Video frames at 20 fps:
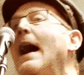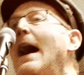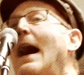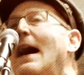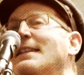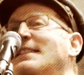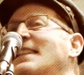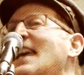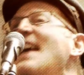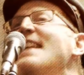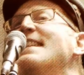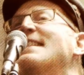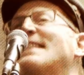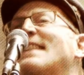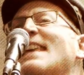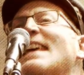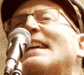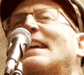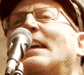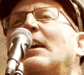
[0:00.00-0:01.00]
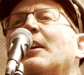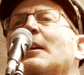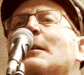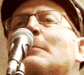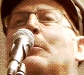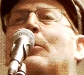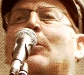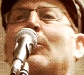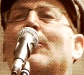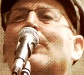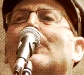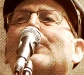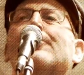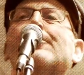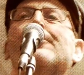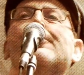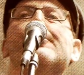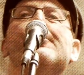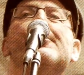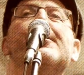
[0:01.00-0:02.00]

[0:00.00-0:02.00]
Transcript: Our debts they keep growing